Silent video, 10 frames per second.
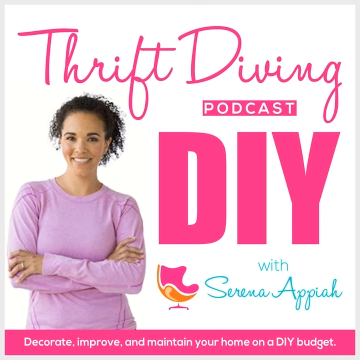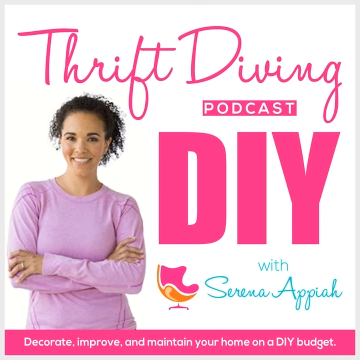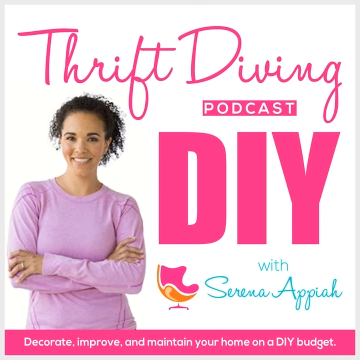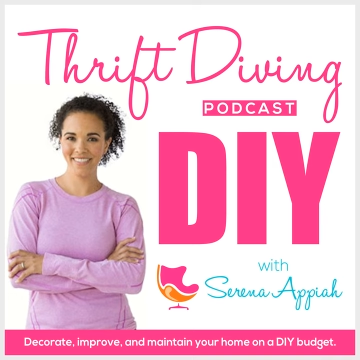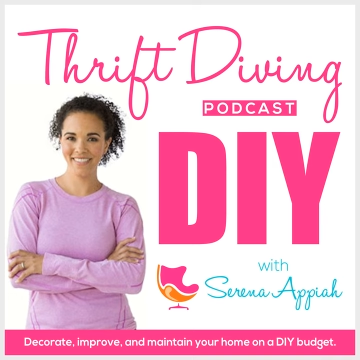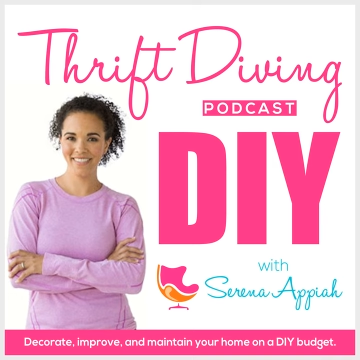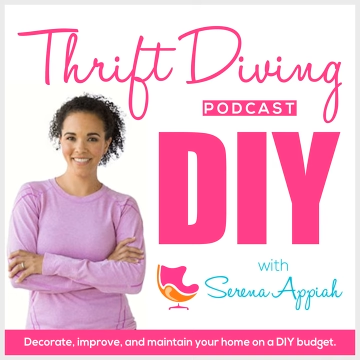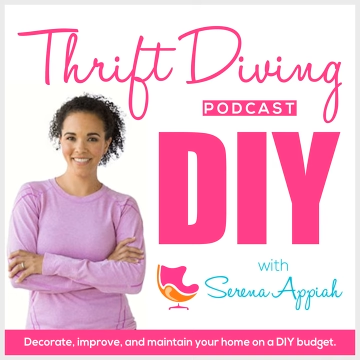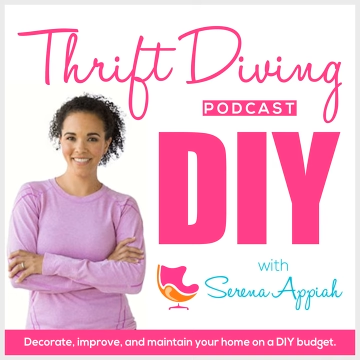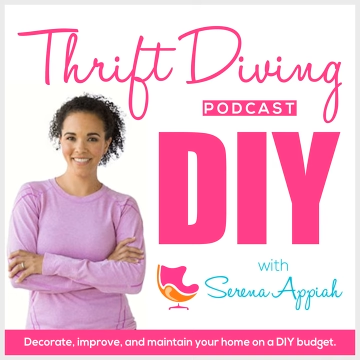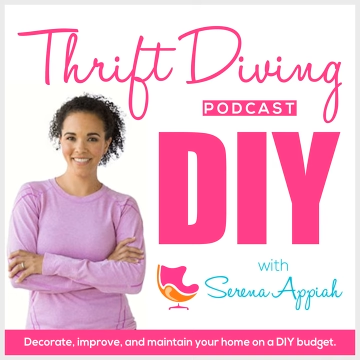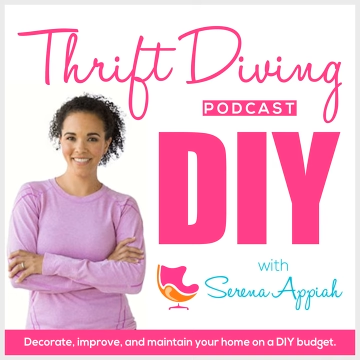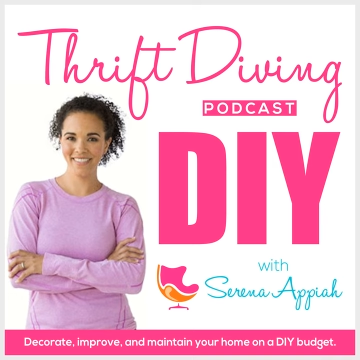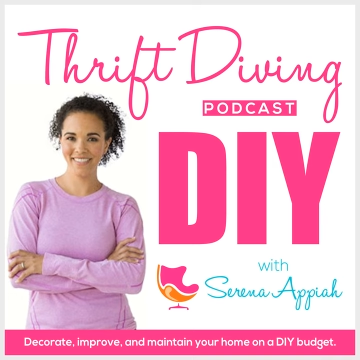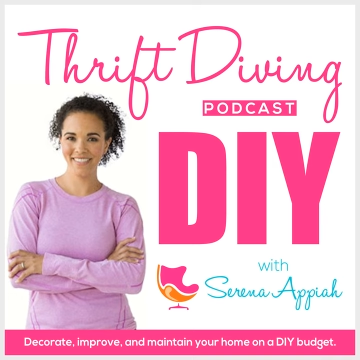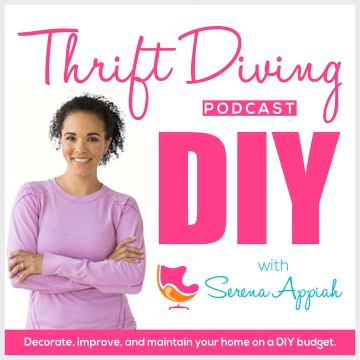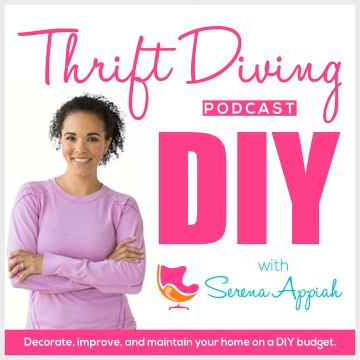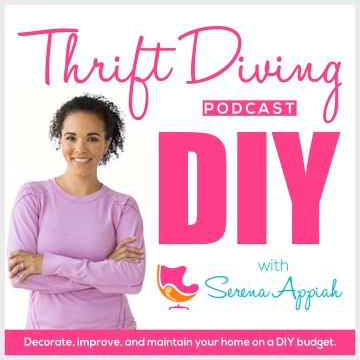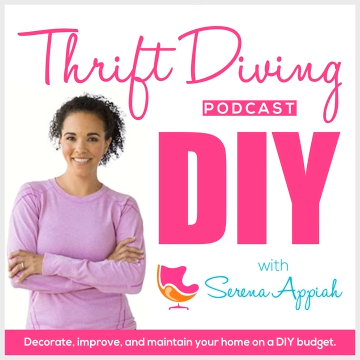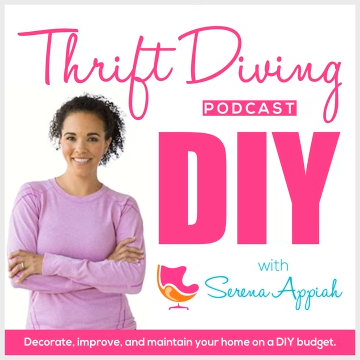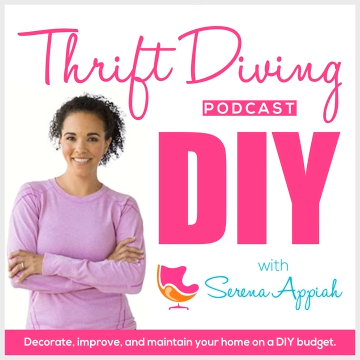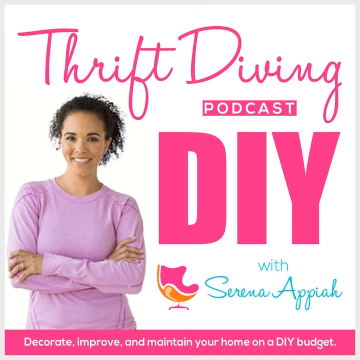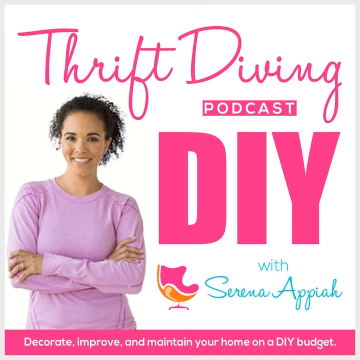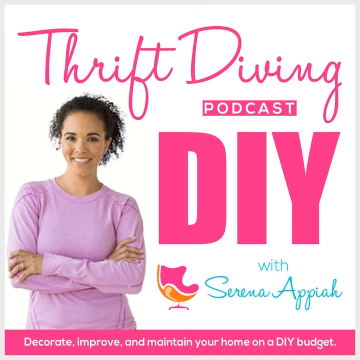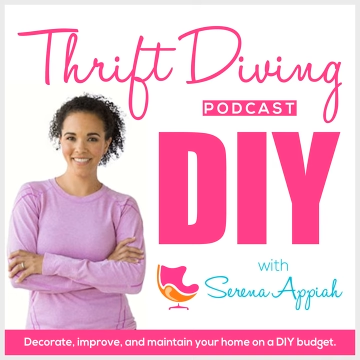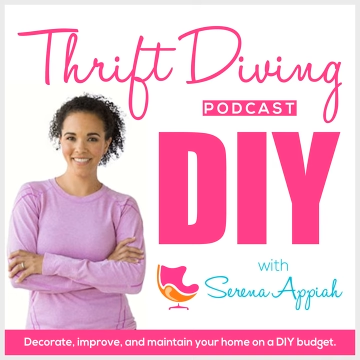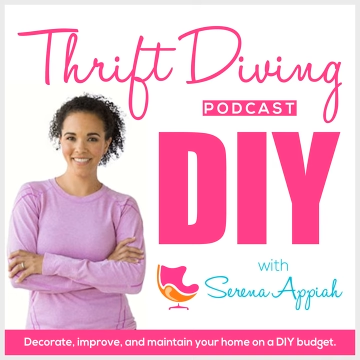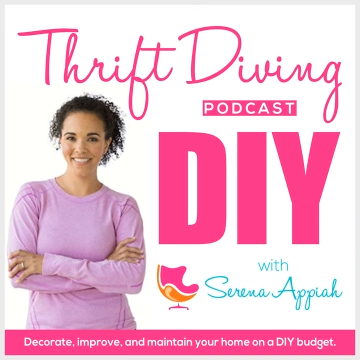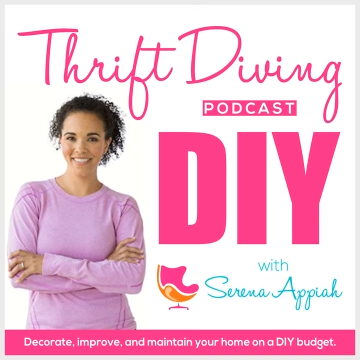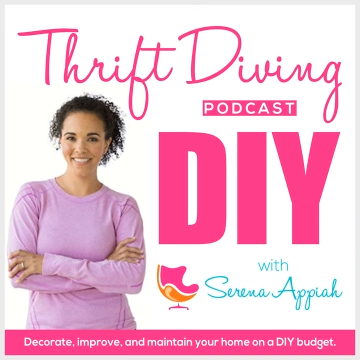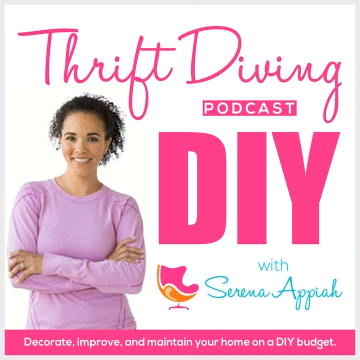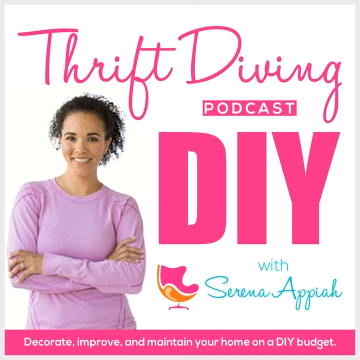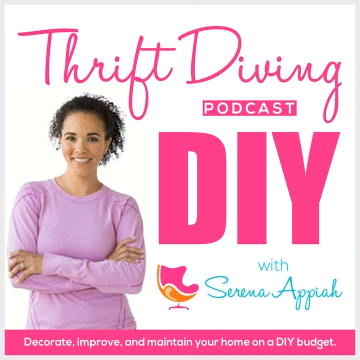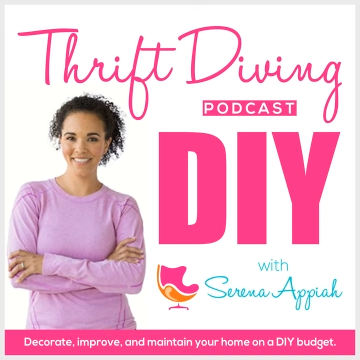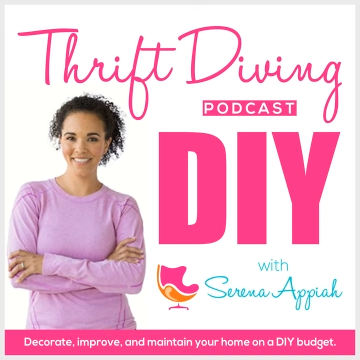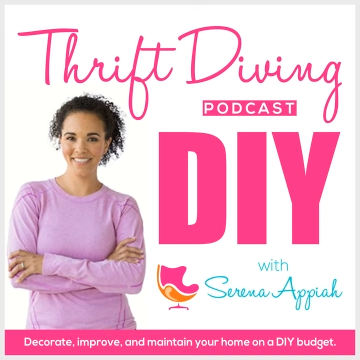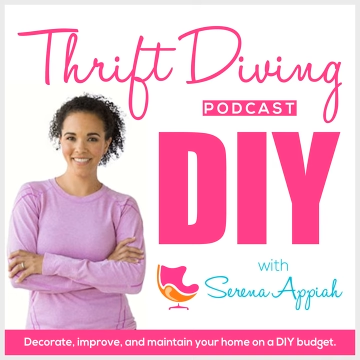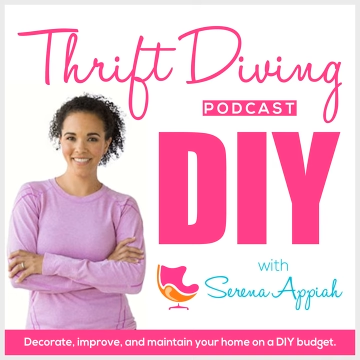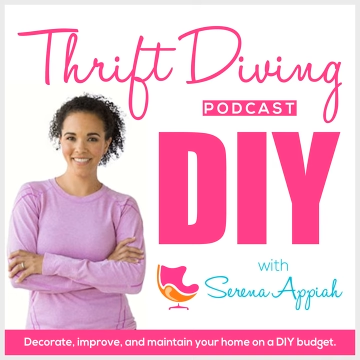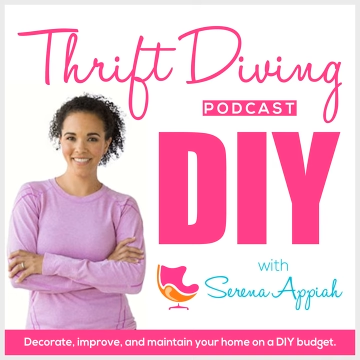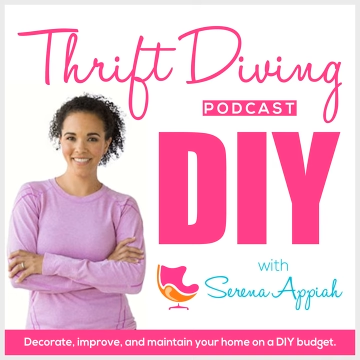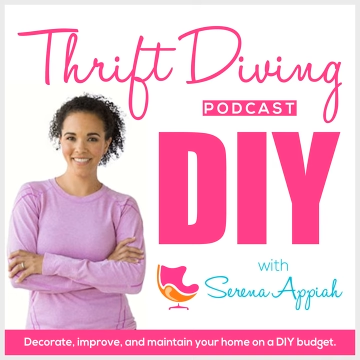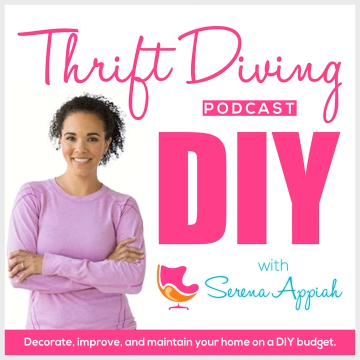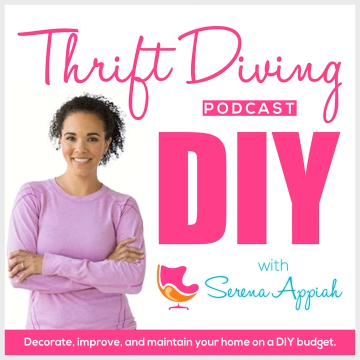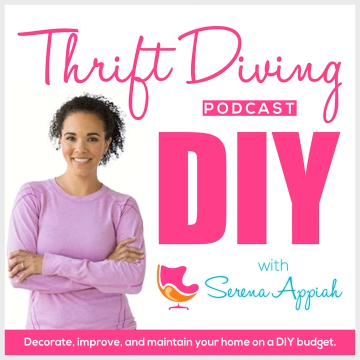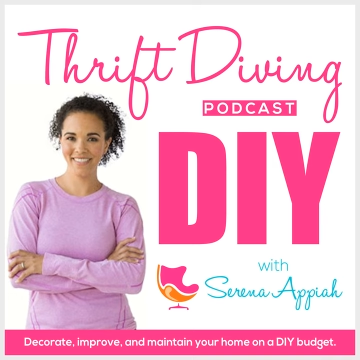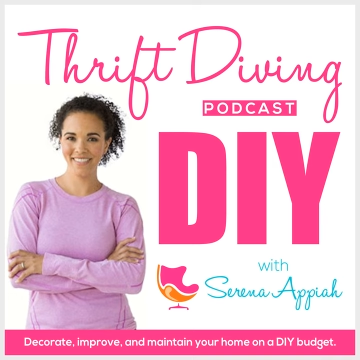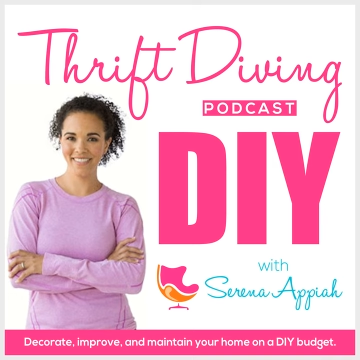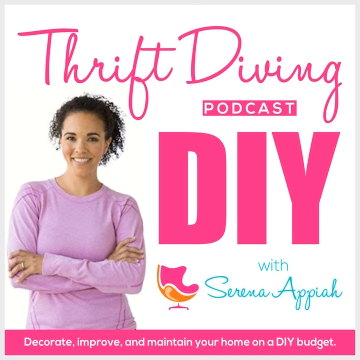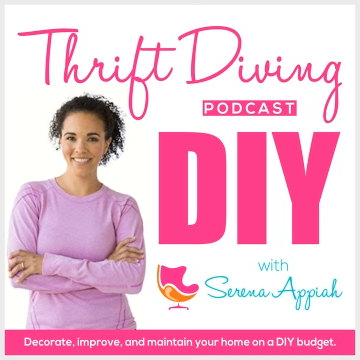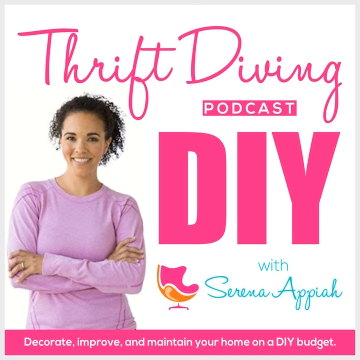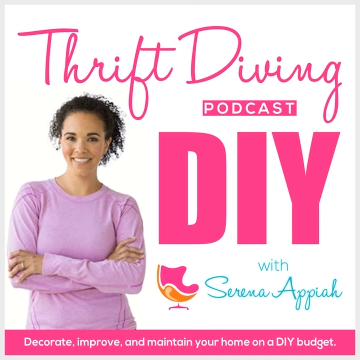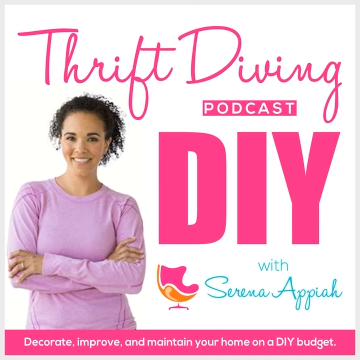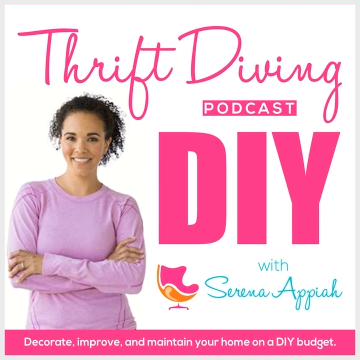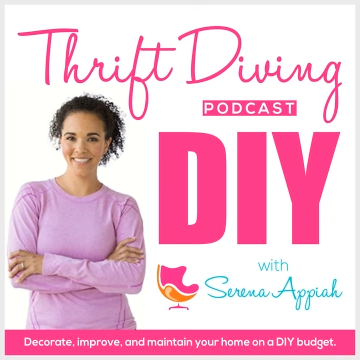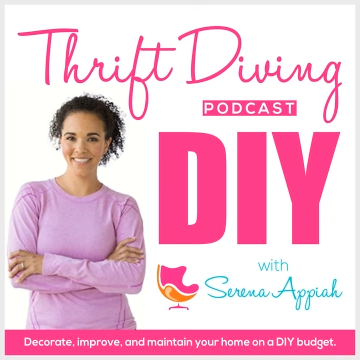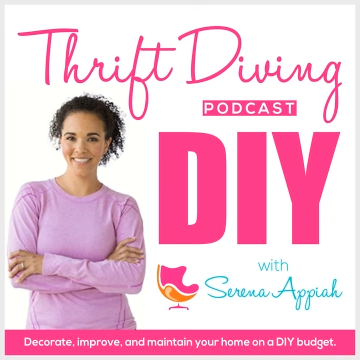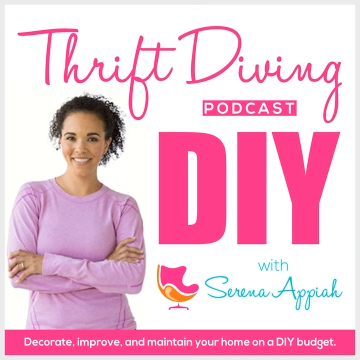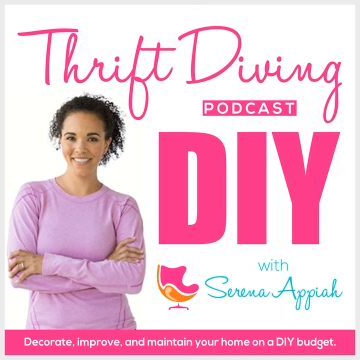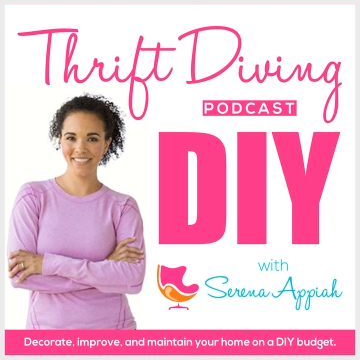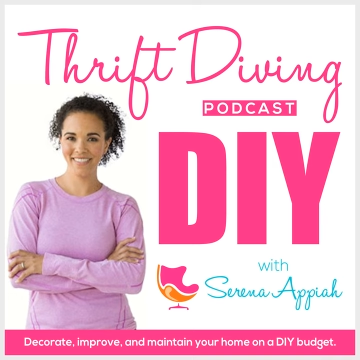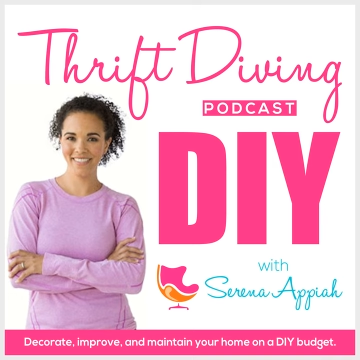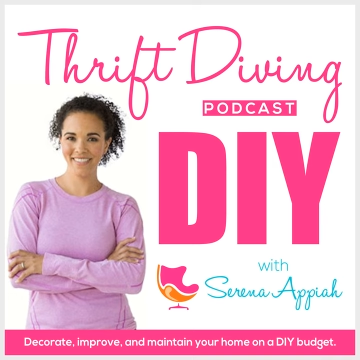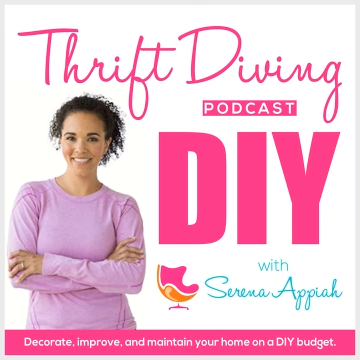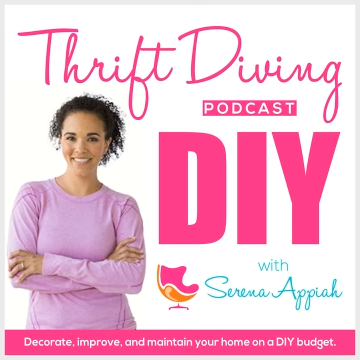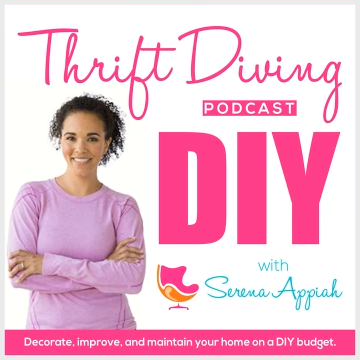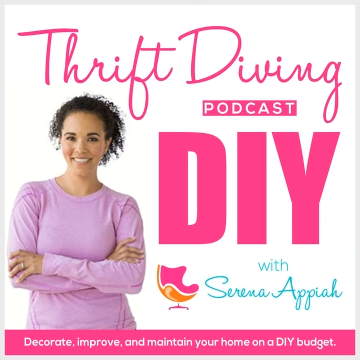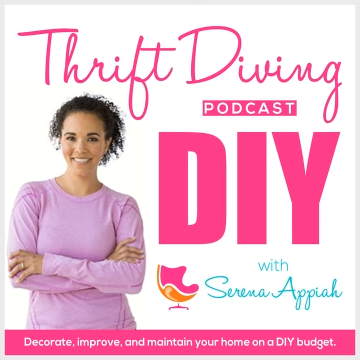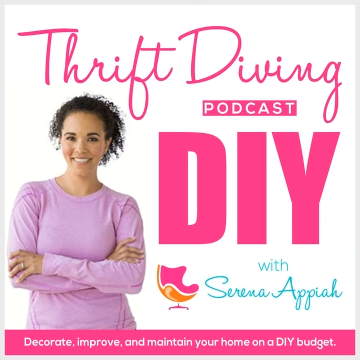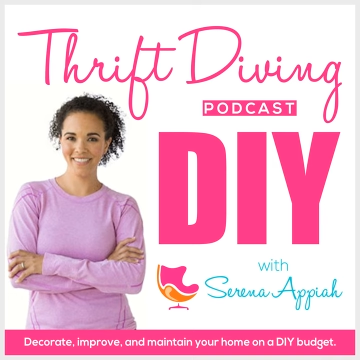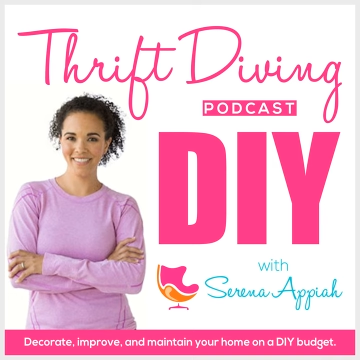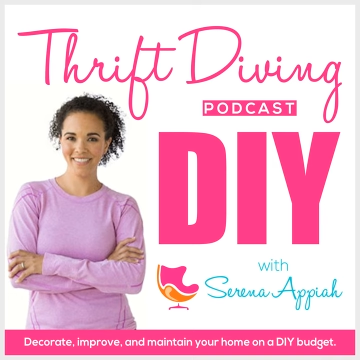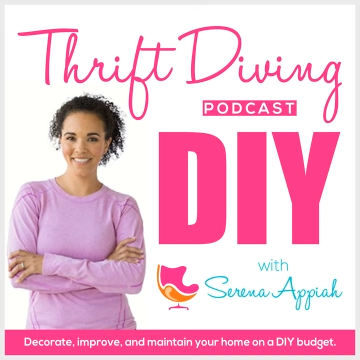[no speech]